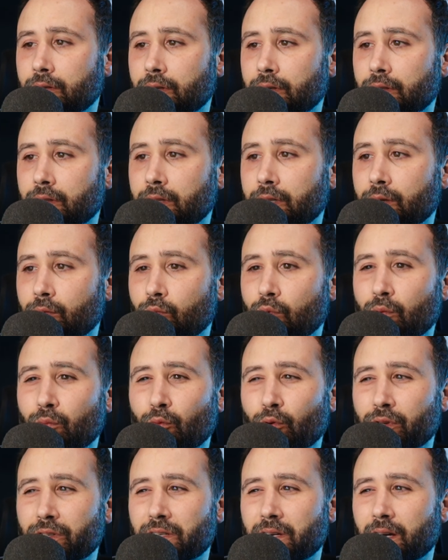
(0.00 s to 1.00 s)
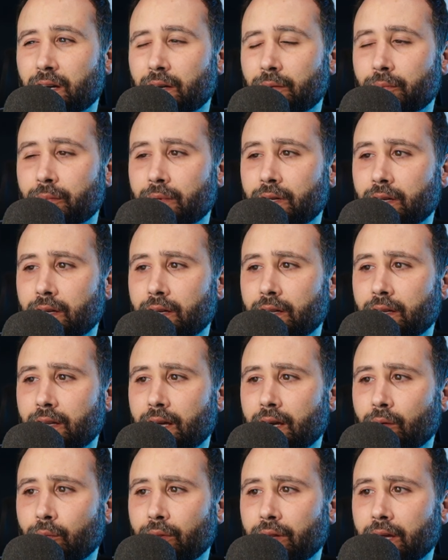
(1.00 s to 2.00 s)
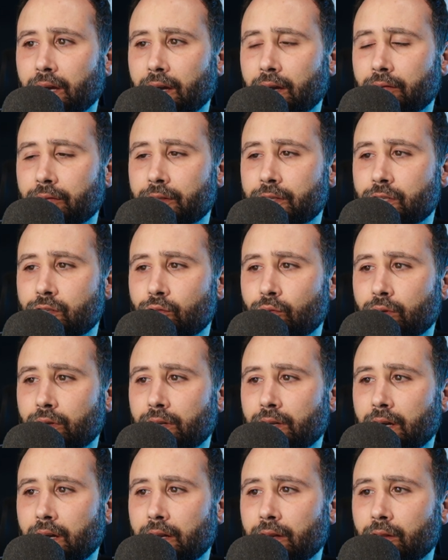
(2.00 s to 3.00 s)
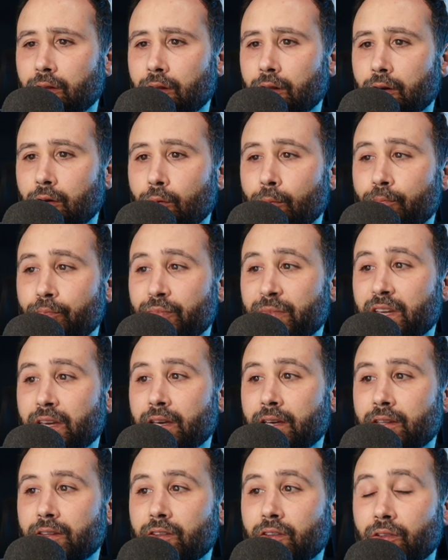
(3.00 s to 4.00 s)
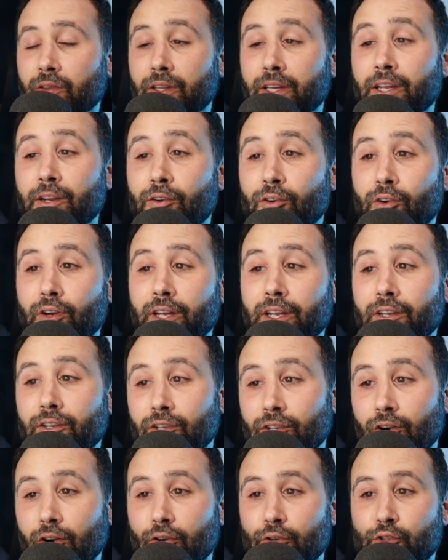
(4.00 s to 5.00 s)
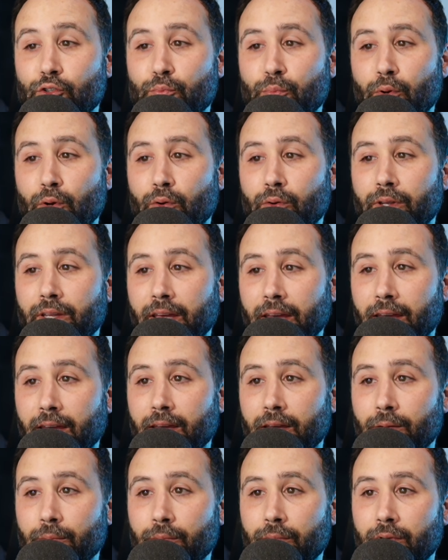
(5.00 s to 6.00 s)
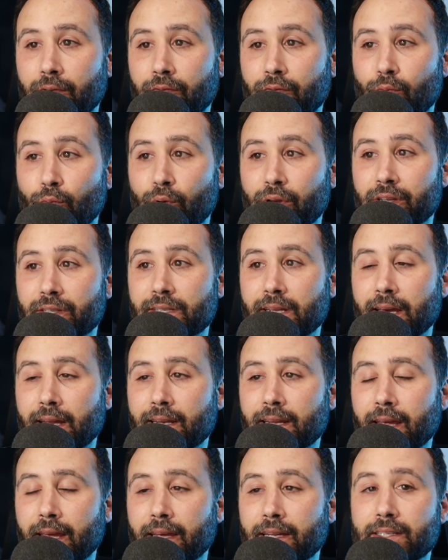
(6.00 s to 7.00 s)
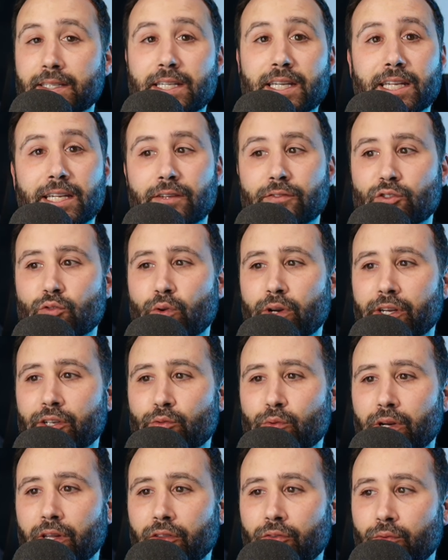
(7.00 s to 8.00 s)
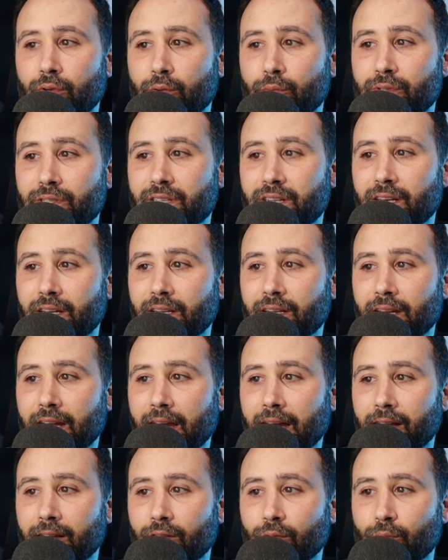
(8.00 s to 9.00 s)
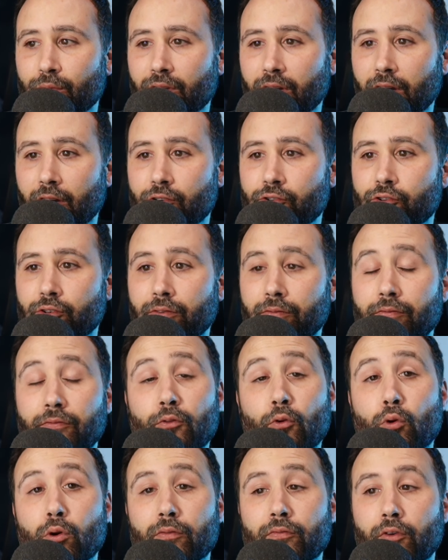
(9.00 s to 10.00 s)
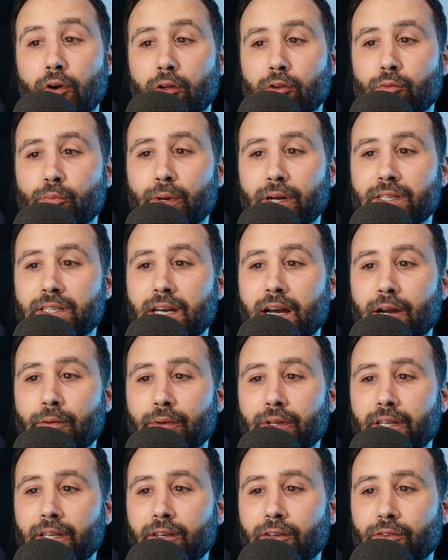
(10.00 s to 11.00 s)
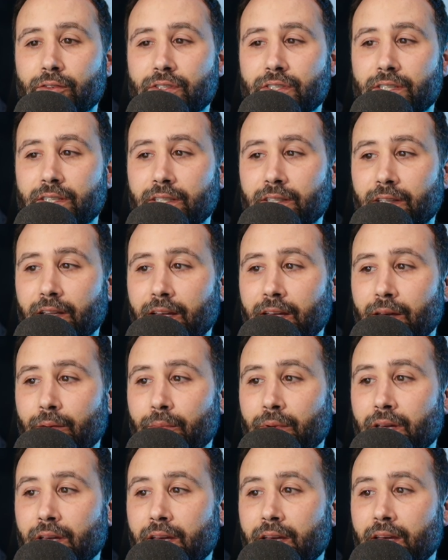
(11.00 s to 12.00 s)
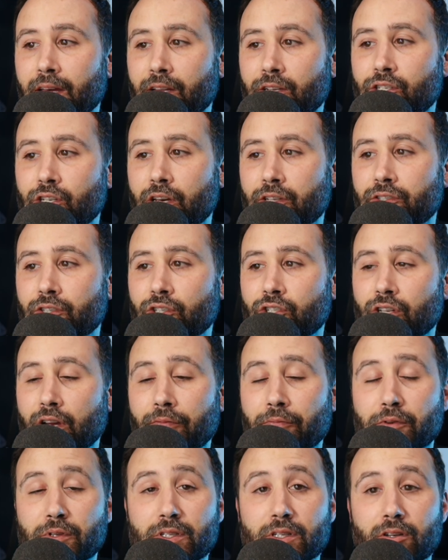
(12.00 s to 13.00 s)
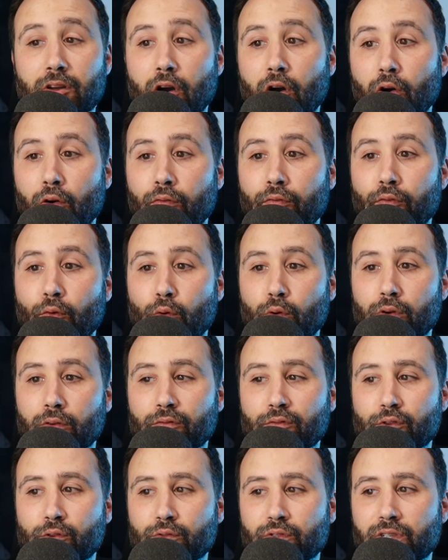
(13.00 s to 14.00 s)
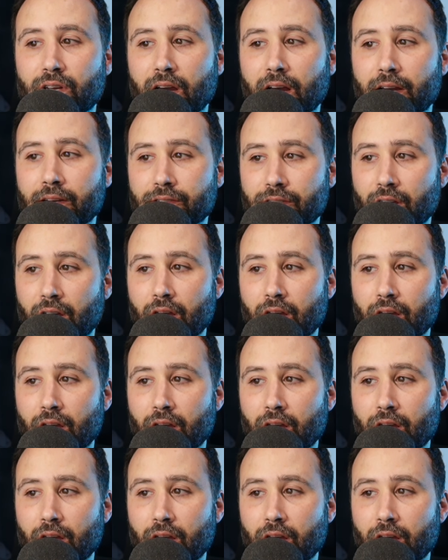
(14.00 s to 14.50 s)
Click it one more time. And now we have it sorted high to low. The leader in yards per game from week 10 to 18 of 2023 was Keenan Allen with 104, followed by Tyreek Hill, CeeDee Lamb, Justin Jefferson, all four of those guys